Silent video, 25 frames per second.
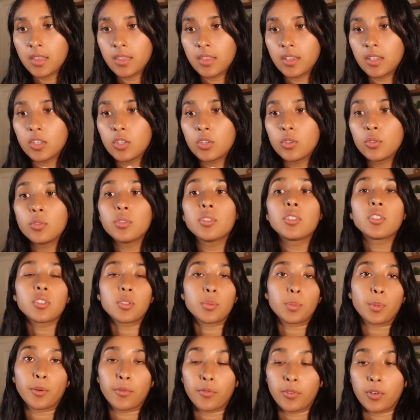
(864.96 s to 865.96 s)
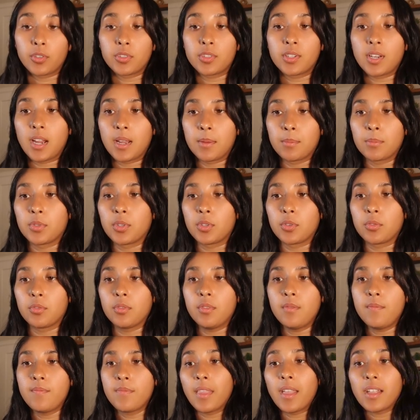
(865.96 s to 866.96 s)
the user's preferred time
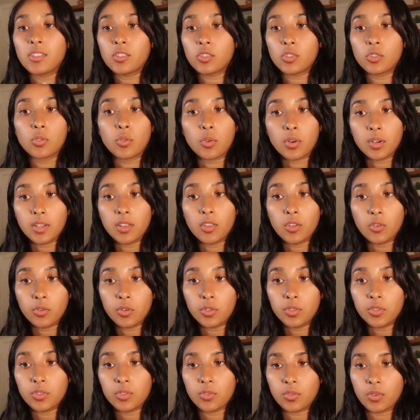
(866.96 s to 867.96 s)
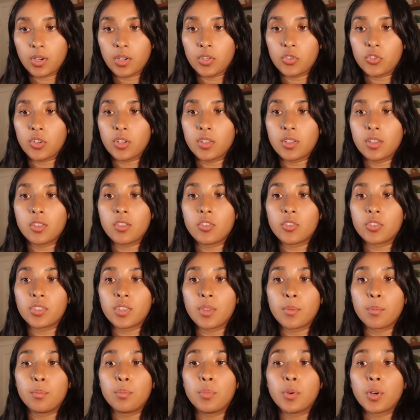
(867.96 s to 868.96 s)
zone, and that's stored in local storage. And then there's
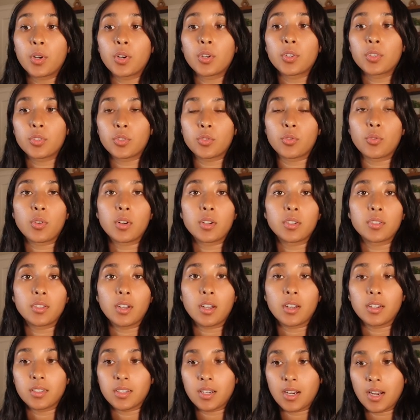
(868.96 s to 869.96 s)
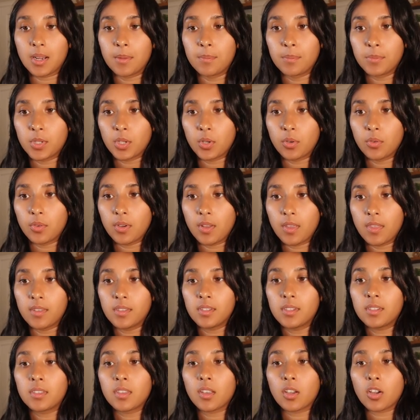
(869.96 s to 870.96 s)
the booker store.time zone, and
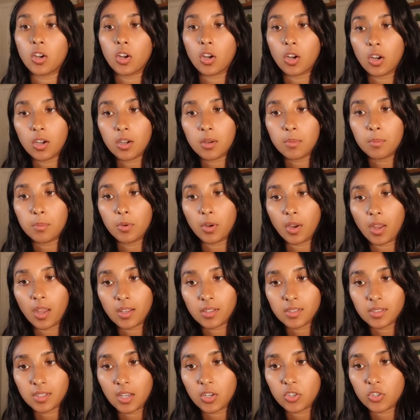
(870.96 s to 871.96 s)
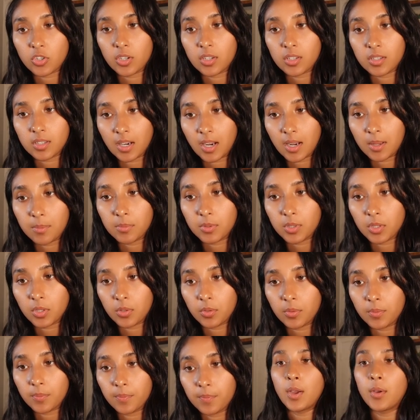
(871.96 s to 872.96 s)
this is the current booking session time
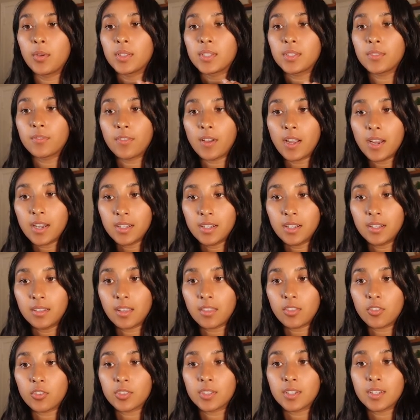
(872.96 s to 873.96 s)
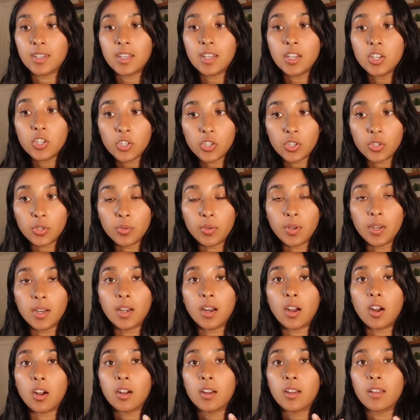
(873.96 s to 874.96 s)
zone. Now it's finding that there's an issue
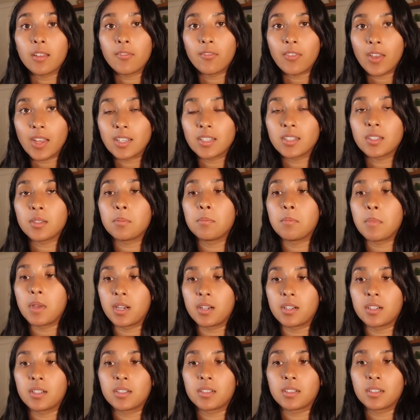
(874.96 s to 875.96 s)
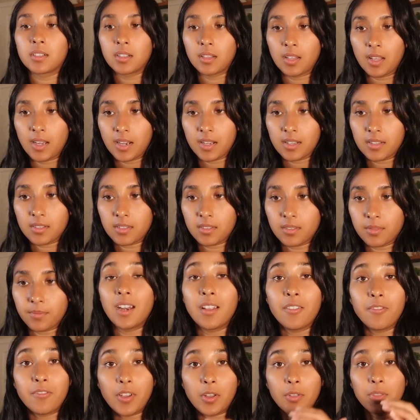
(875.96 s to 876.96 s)
in our event meta class, and
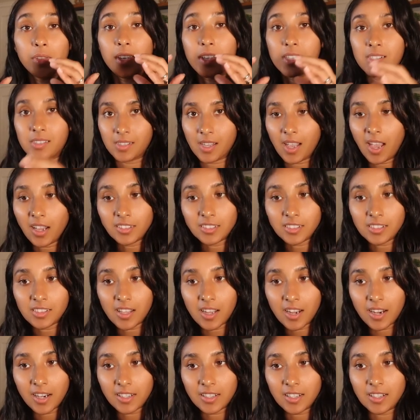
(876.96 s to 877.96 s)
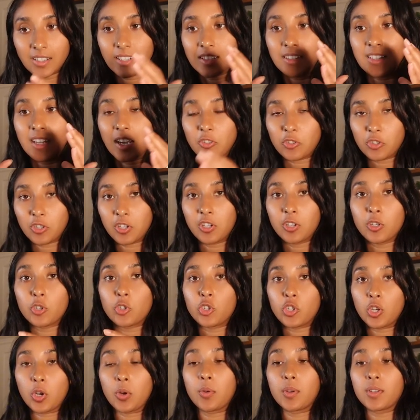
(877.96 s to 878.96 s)
it found the exact line, and it's actually going to
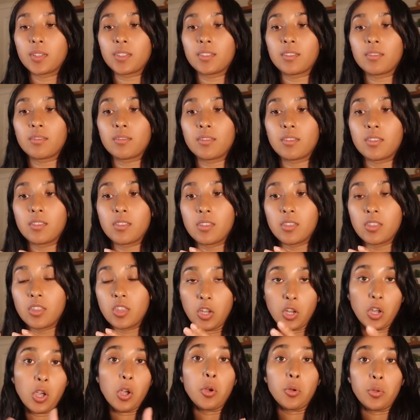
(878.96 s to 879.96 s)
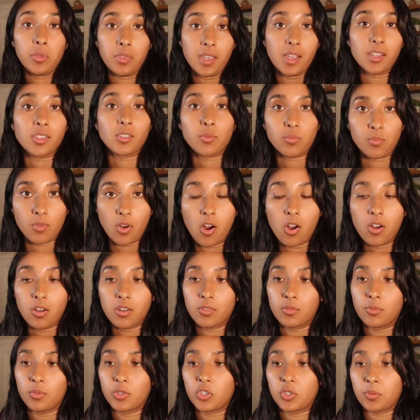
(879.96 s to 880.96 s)
show us the code that's
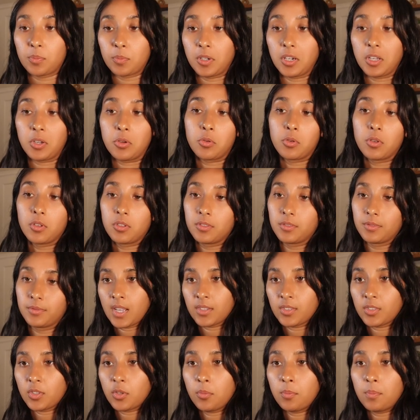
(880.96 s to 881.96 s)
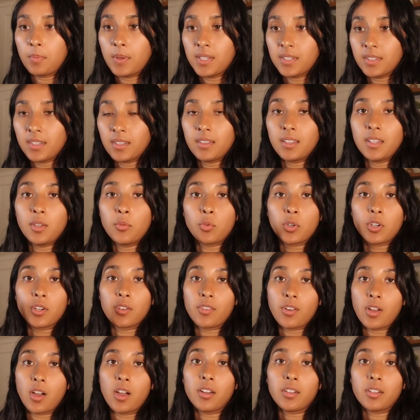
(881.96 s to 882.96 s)
wrong, which is pretty cool. Yeah, so basically we're
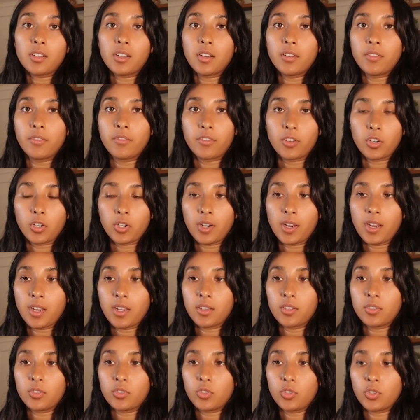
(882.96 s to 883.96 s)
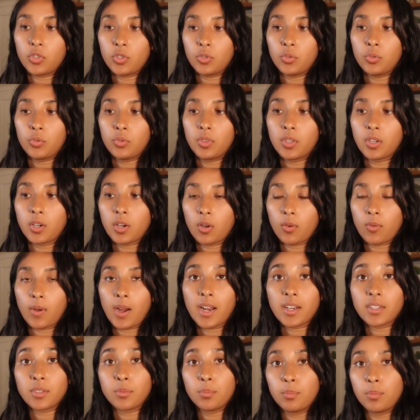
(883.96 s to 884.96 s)
not converting to the
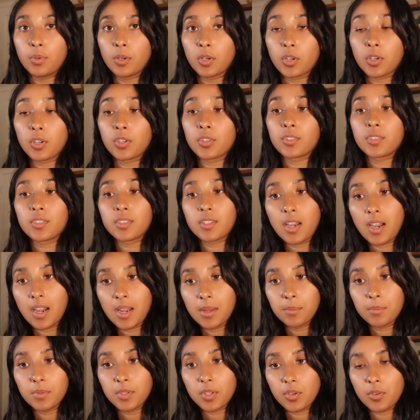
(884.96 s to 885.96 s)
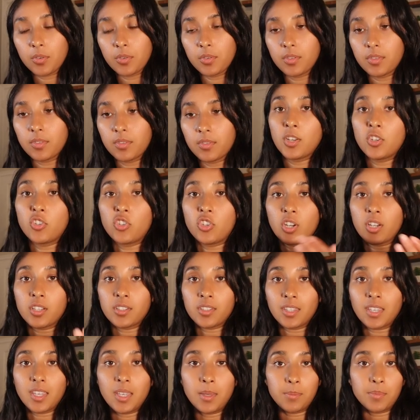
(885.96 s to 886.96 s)
correct booker's time zone. It
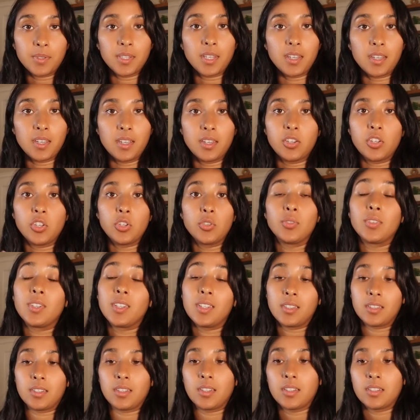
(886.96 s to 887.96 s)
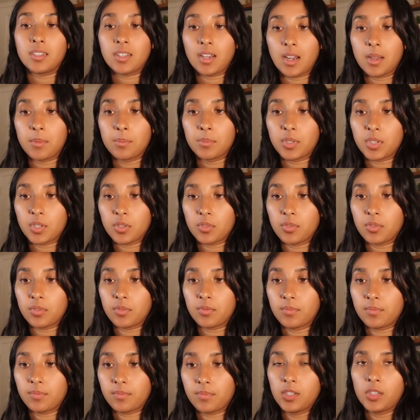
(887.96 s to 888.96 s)
just keeps it in UTC time
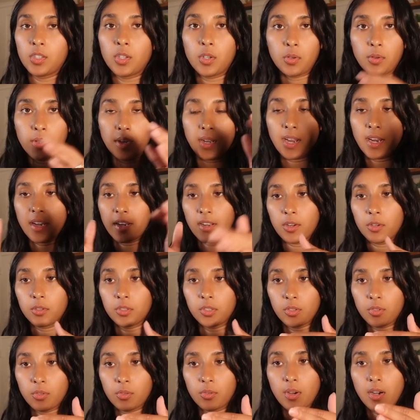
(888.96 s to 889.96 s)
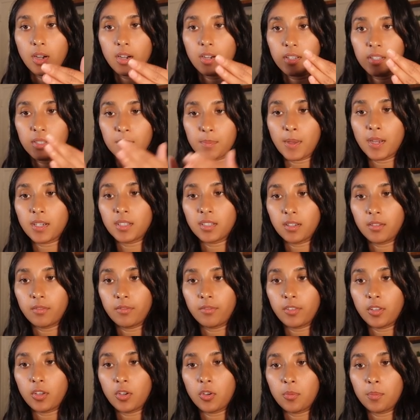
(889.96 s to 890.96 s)
zone. And so it kind of goes through our expected
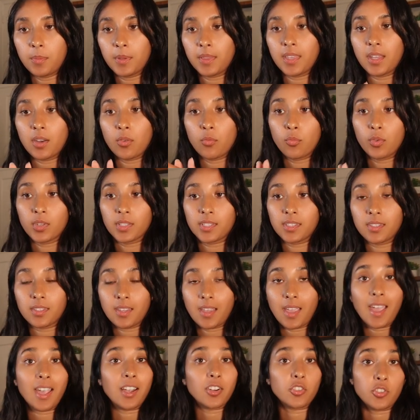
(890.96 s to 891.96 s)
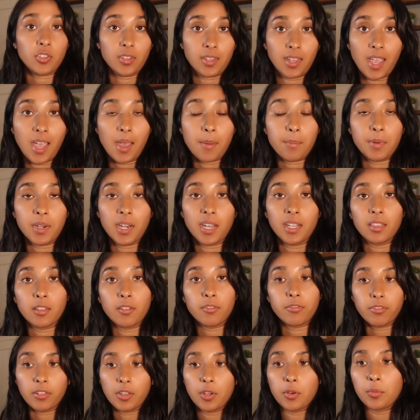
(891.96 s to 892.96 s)
flow, but then what's actually happening, the
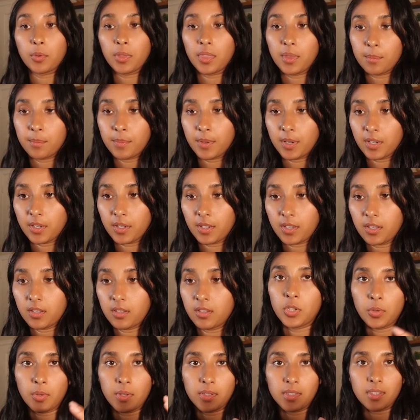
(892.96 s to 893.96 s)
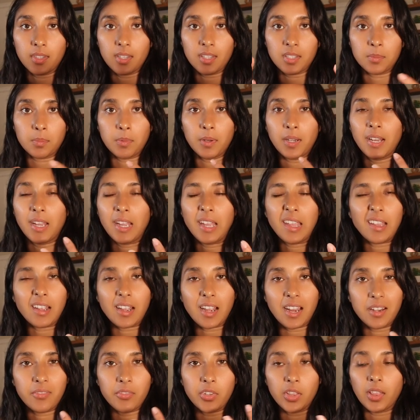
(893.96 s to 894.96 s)
flow with the bug. So it's explaining it
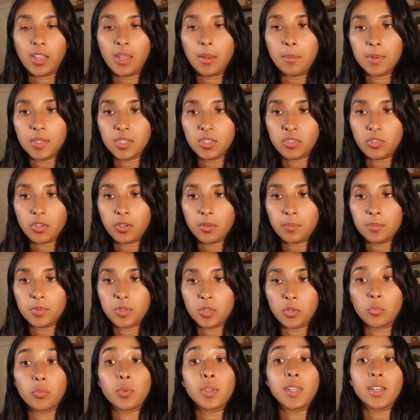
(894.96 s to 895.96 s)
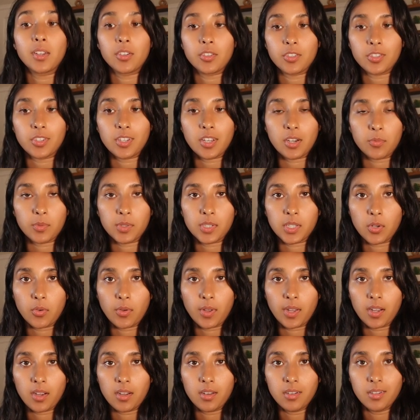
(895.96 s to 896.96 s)
kind of in layman's terms so we understand what's
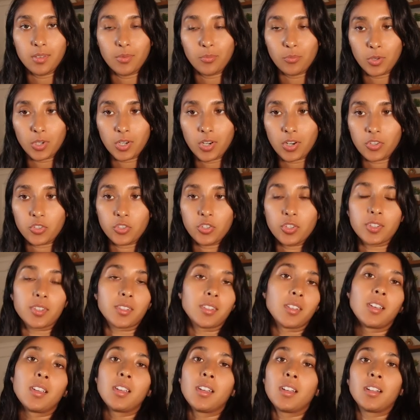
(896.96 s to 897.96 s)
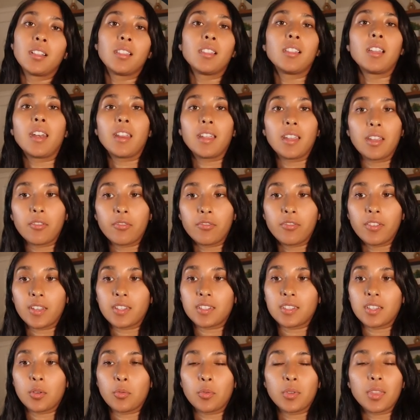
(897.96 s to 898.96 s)
going on and we're not just letting it
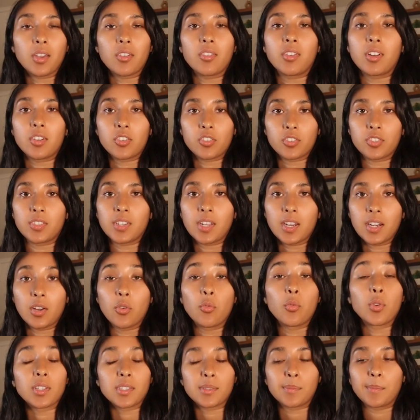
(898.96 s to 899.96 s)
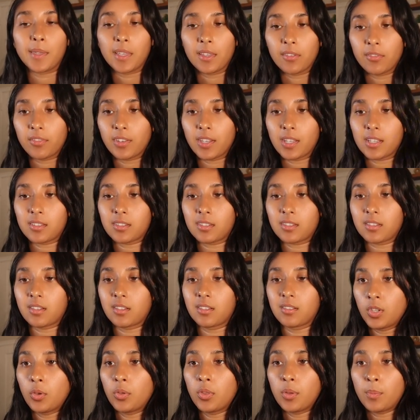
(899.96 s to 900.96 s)
fix it without understanding what's being fixed.
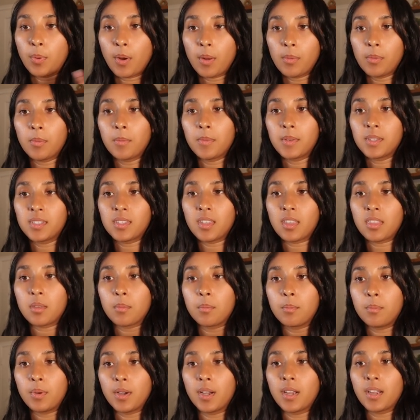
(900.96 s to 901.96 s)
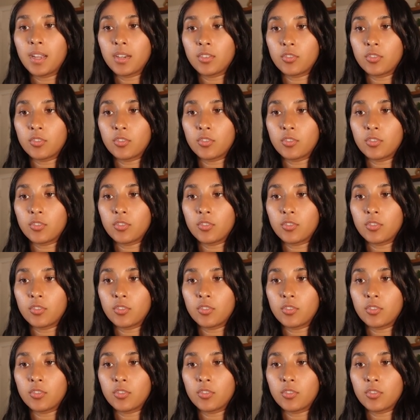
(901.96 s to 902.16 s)
So the problem is that the bug